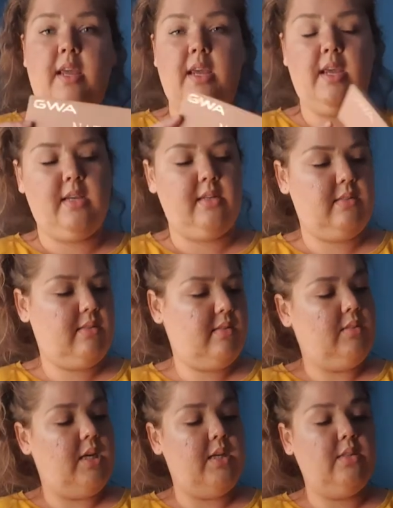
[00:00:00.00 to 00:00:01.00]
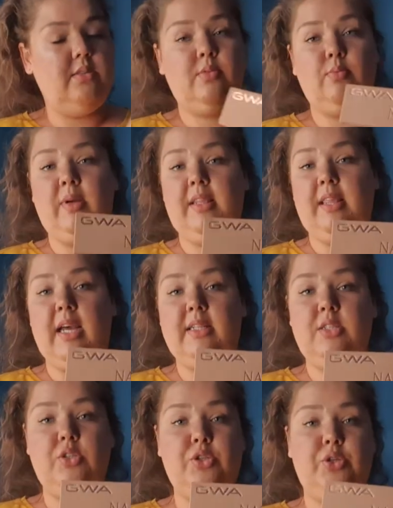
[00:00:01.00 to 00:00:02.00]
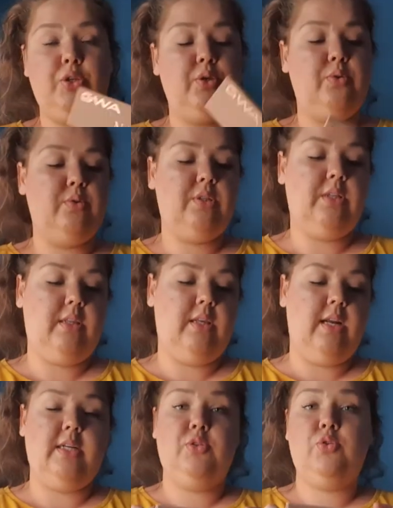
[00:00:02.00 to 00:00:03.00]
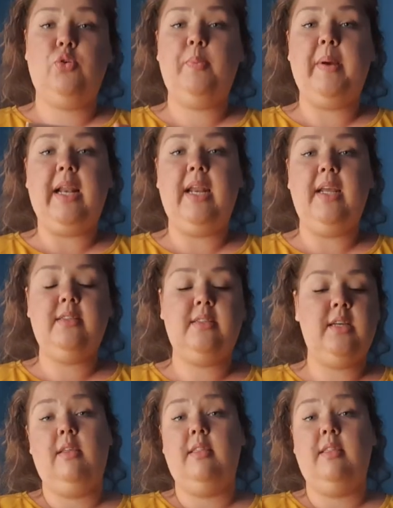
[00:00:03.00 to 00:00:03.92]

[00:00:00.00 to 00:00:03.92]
is Girls With Attitude The Natural Palette.